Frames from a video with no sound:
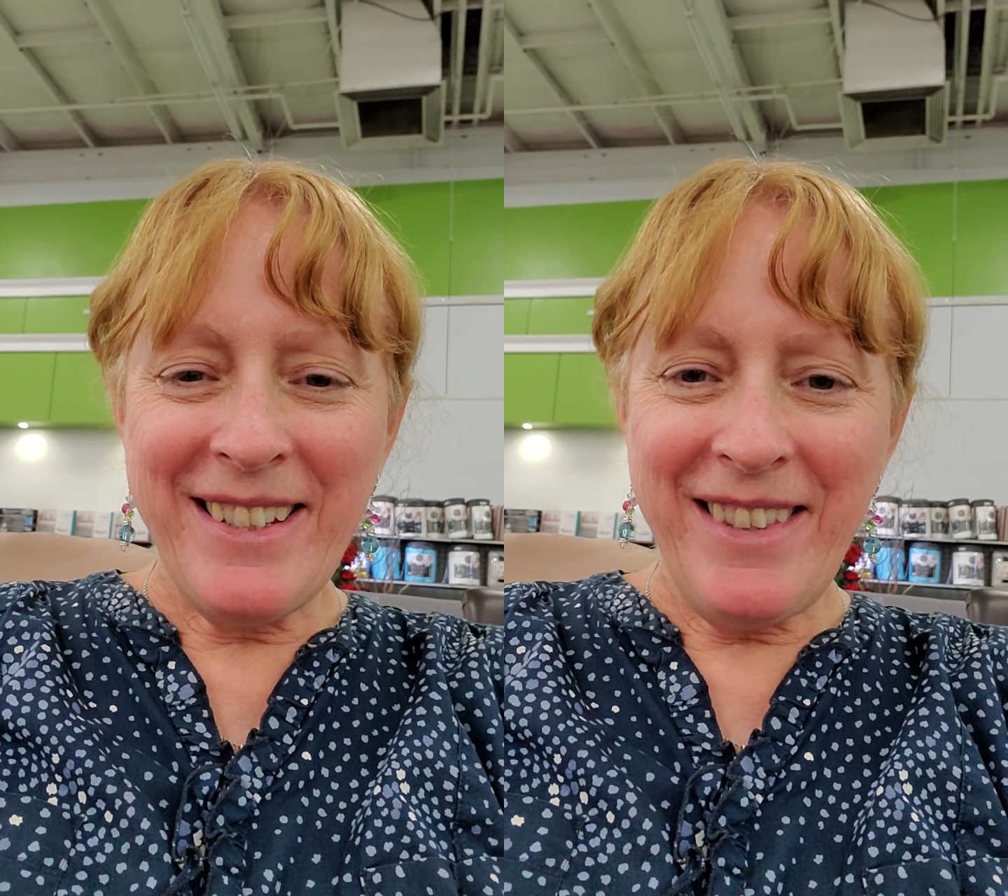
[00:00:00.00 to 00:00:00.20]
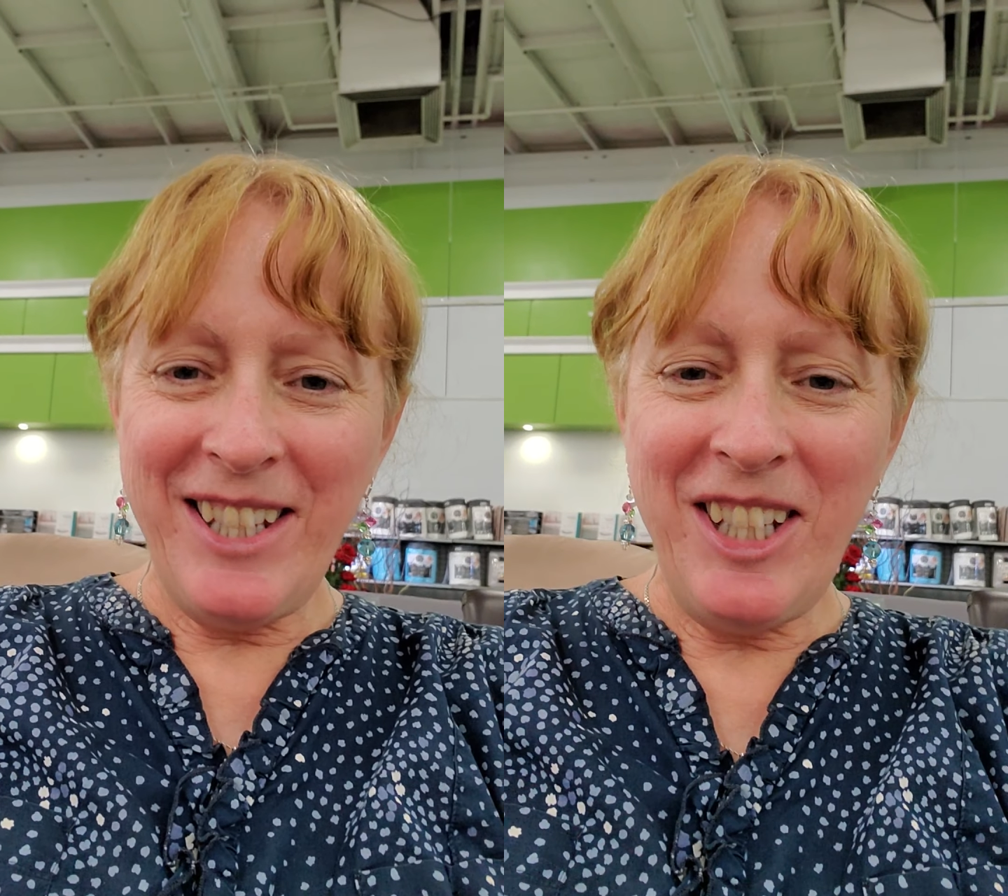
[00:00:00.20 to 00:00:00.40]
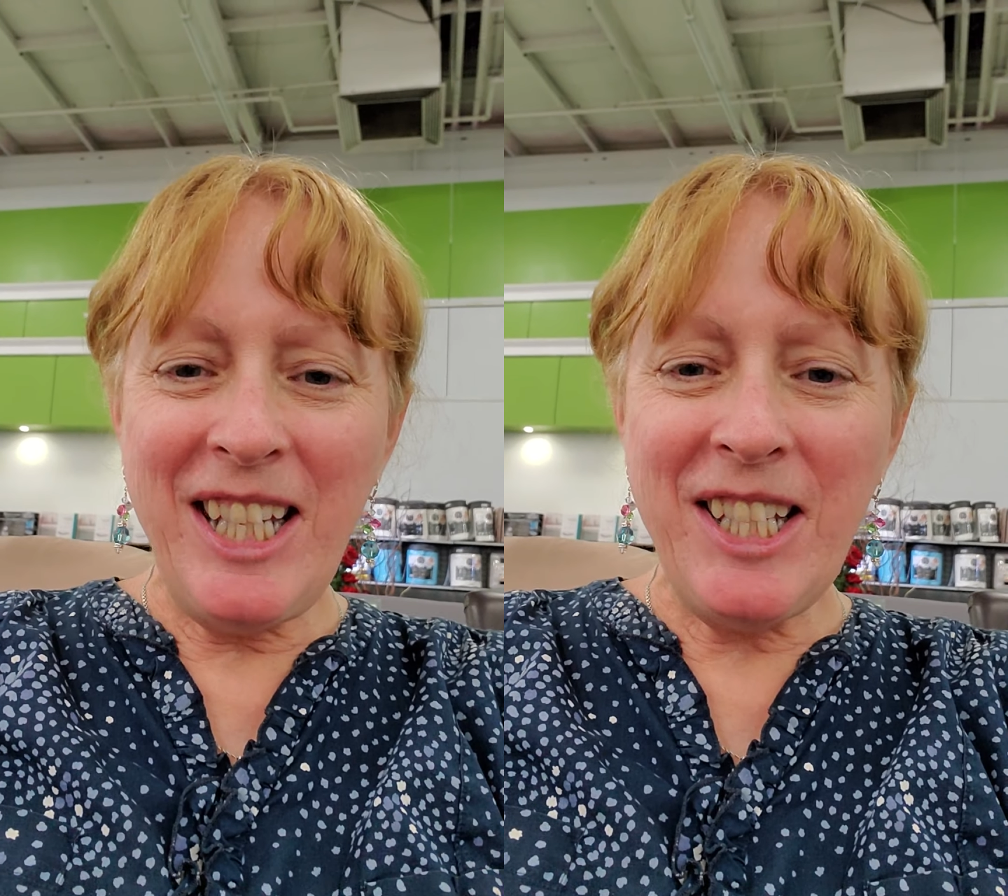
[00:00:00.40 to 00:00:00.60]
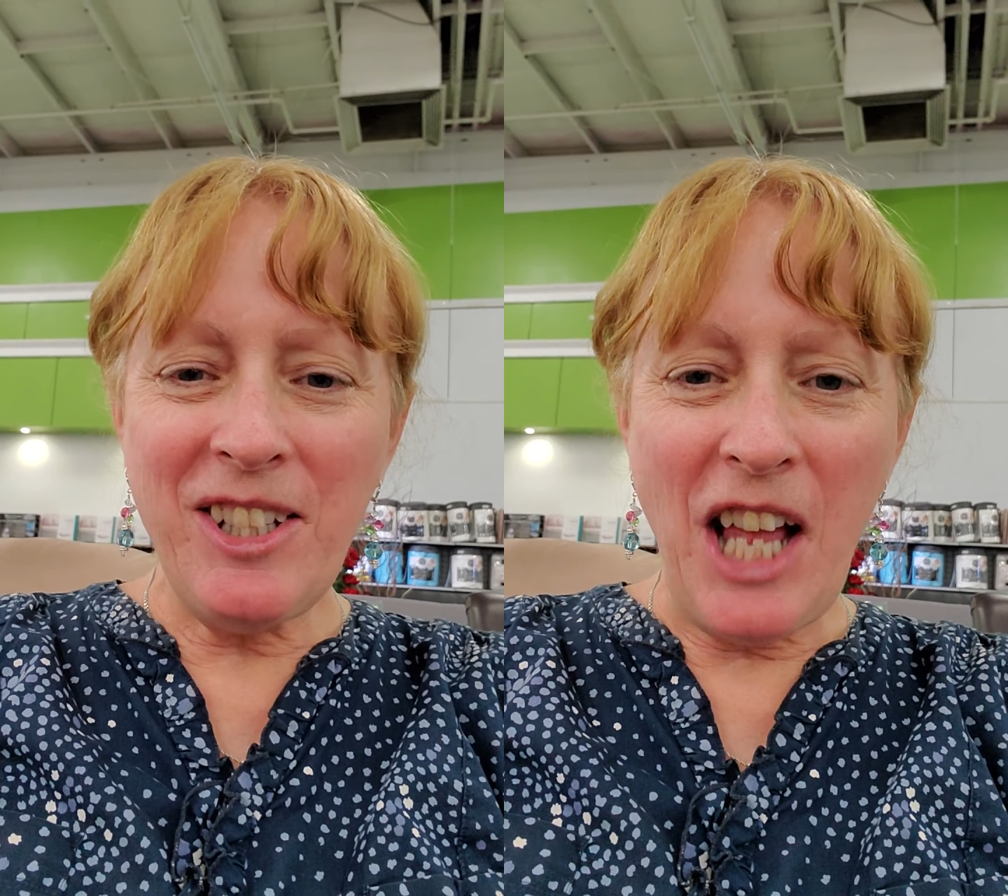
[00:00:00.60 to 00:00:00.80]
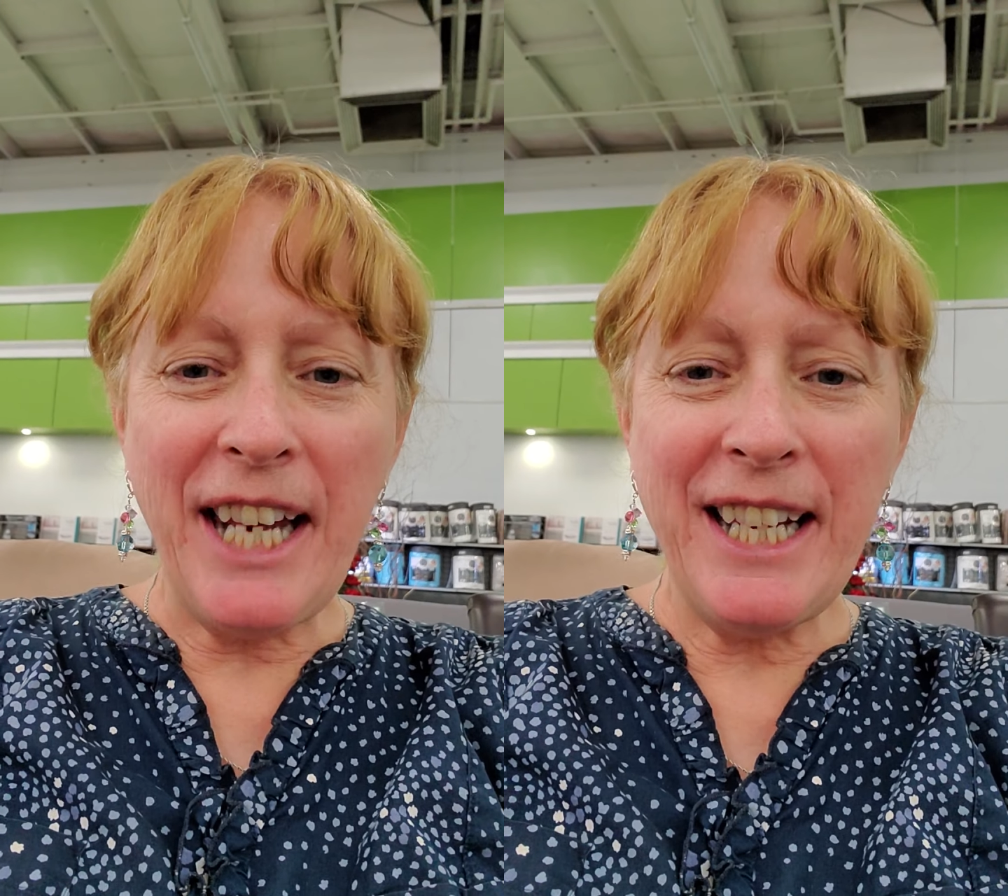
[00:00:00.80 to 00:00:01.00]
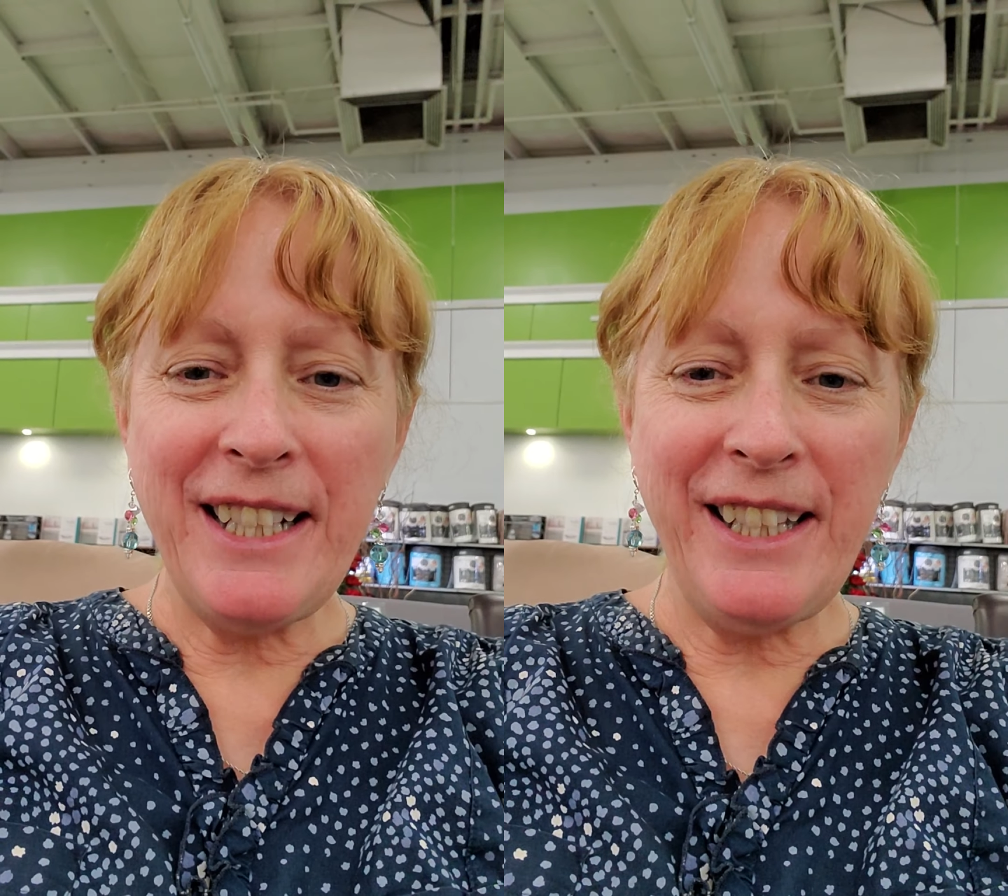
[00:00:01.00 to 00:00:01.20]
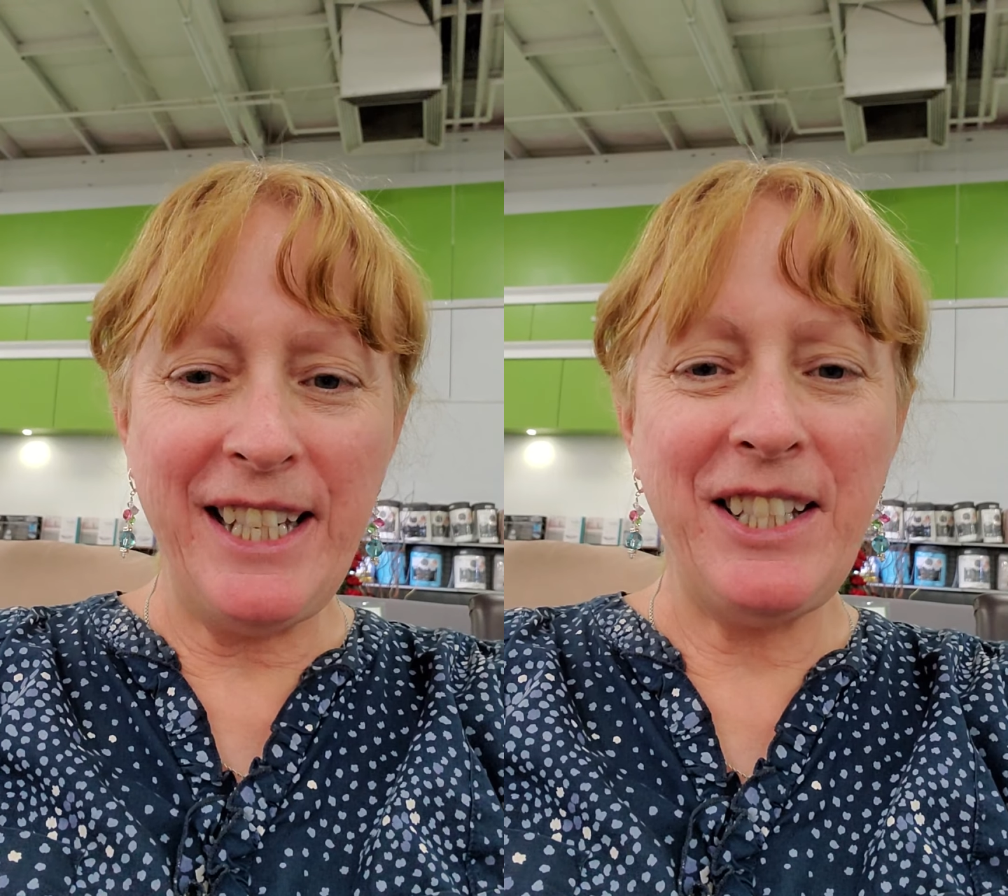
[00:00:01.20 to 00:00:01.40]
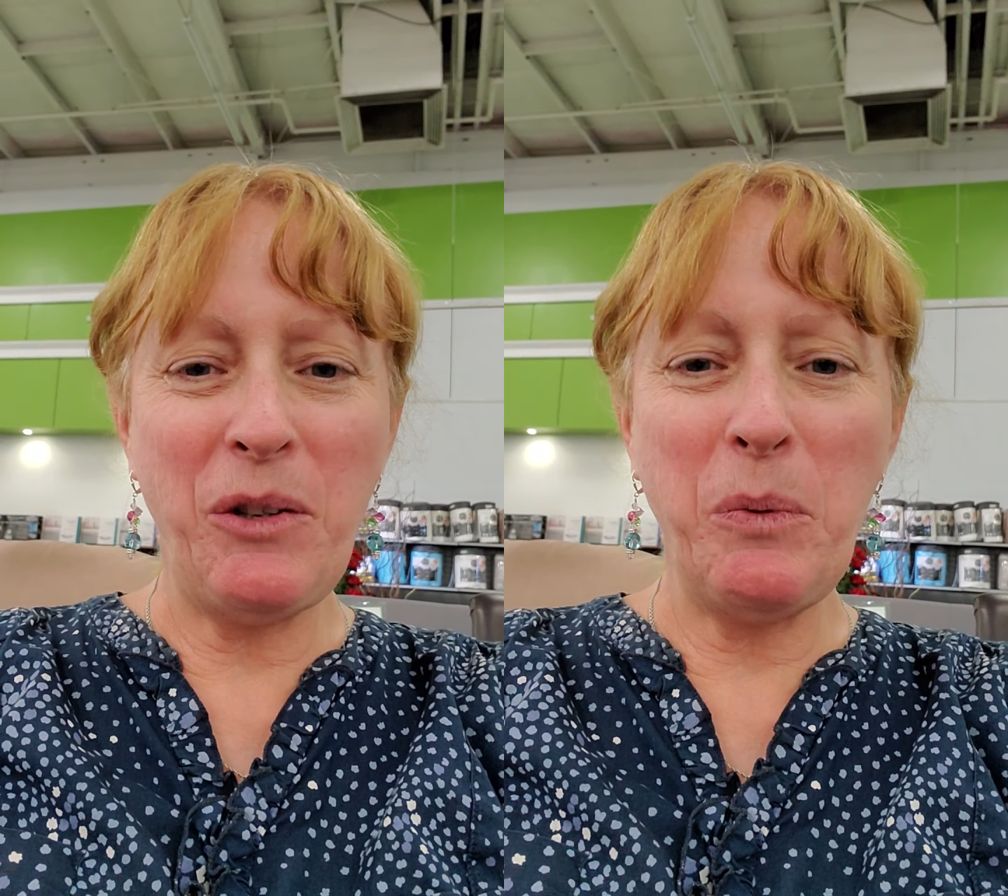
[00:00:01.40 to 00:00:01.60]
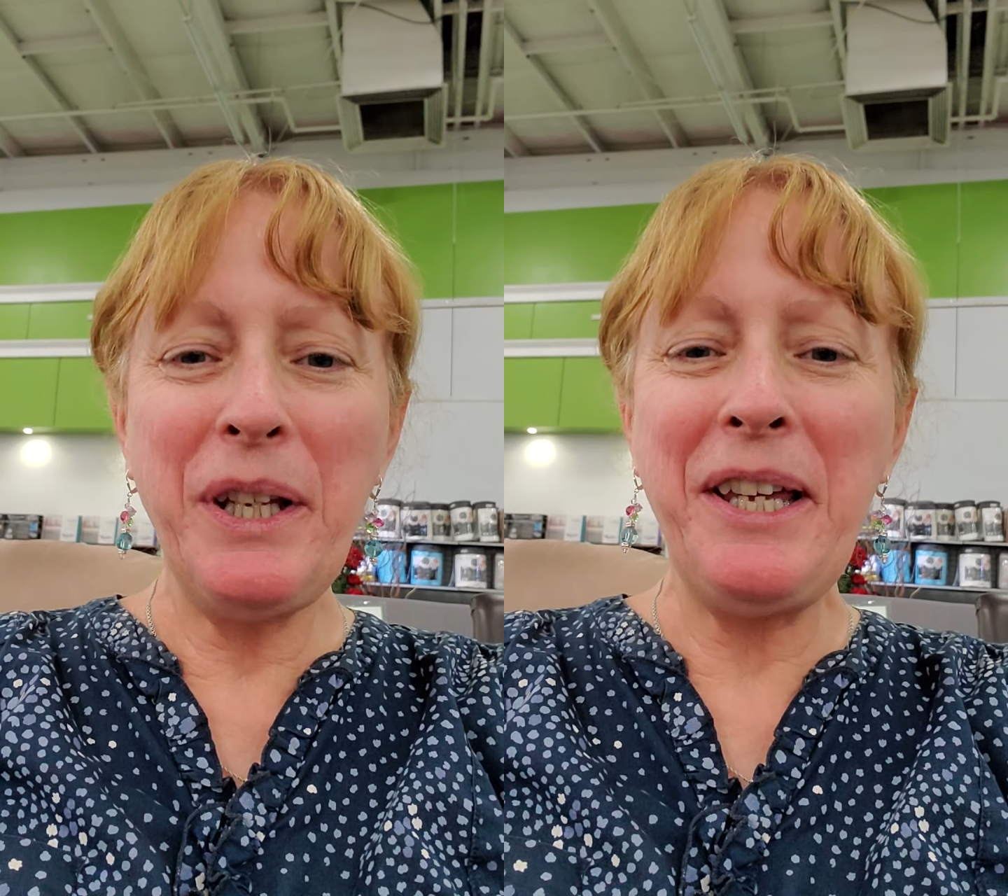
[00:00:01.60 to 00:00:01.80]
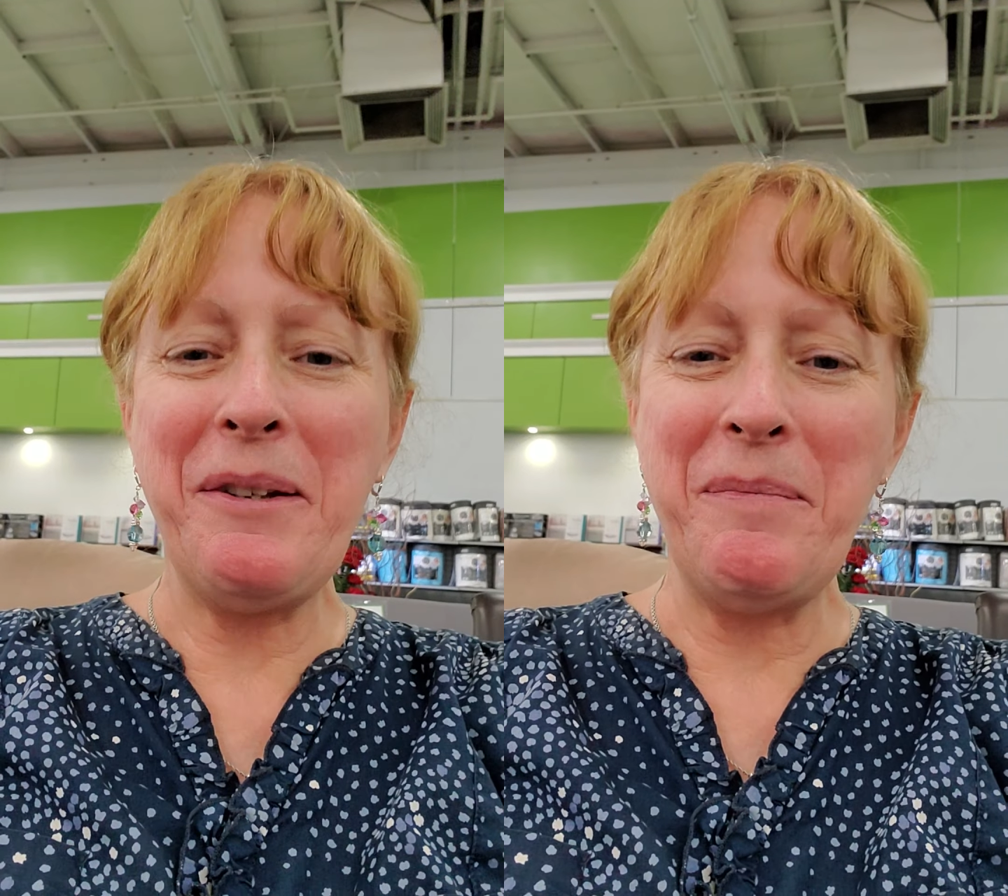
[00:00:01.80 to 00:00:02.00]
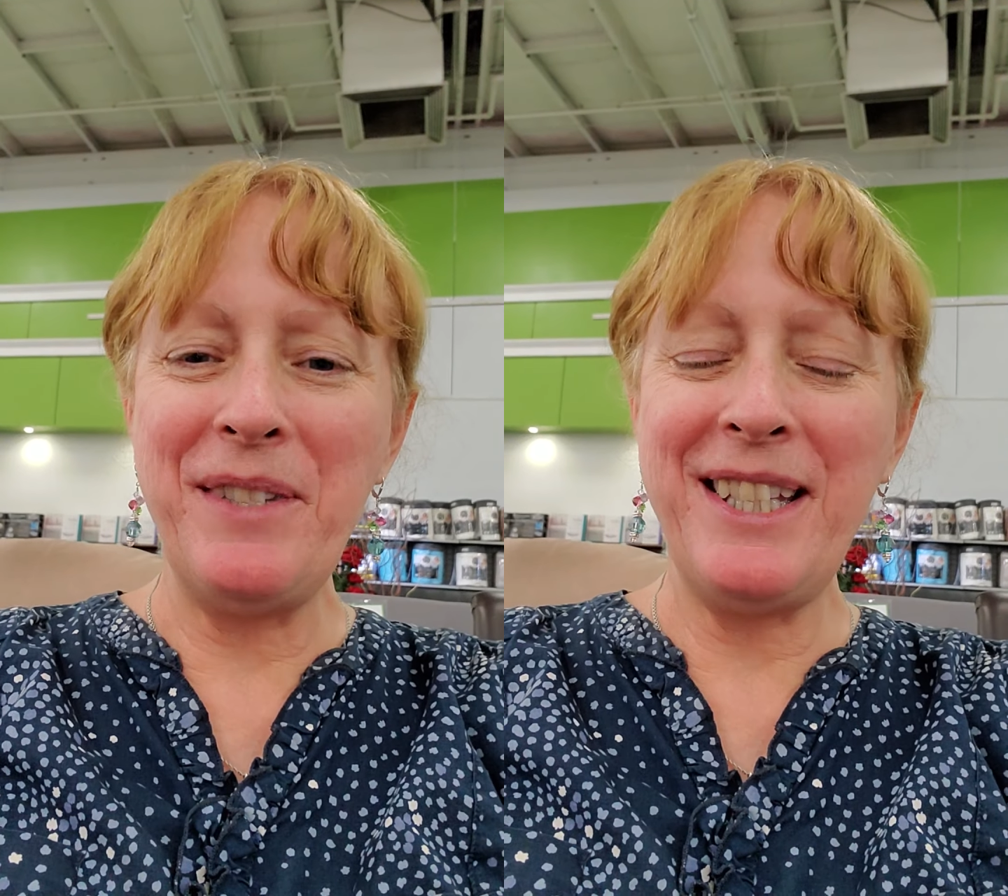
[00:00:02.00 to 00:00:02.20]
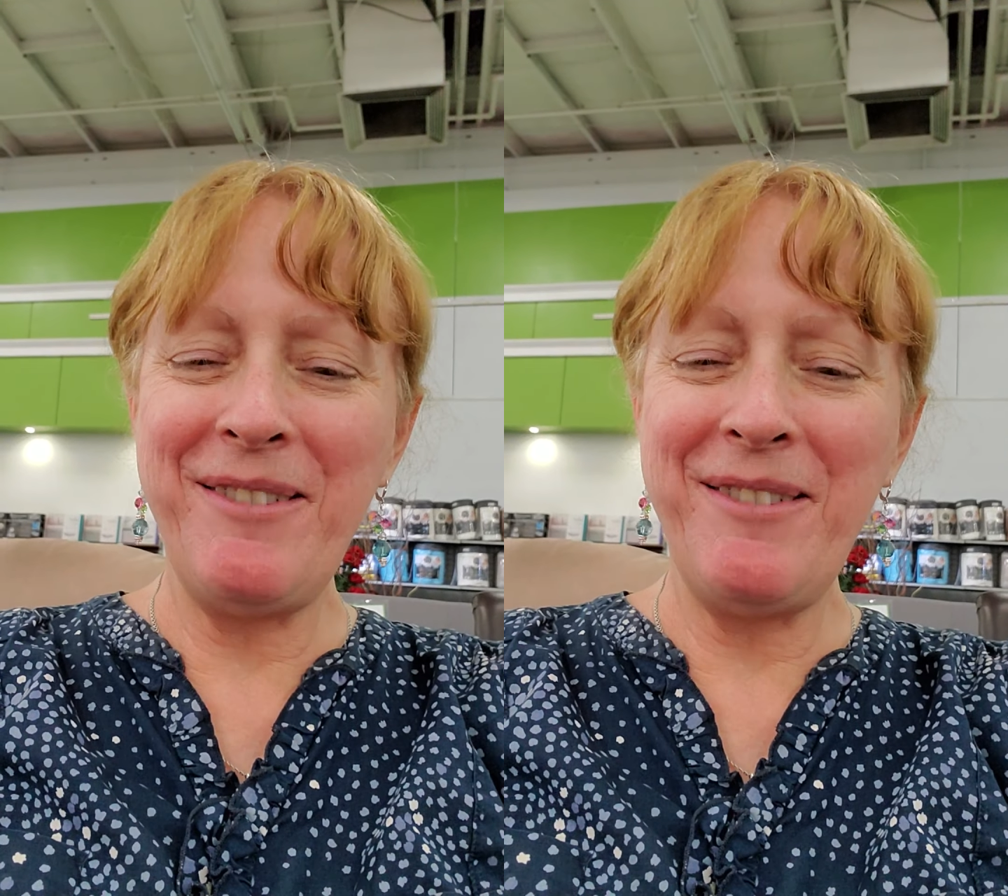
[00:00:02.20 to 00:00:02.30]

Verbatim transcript: this is Lonna Lisa Williams,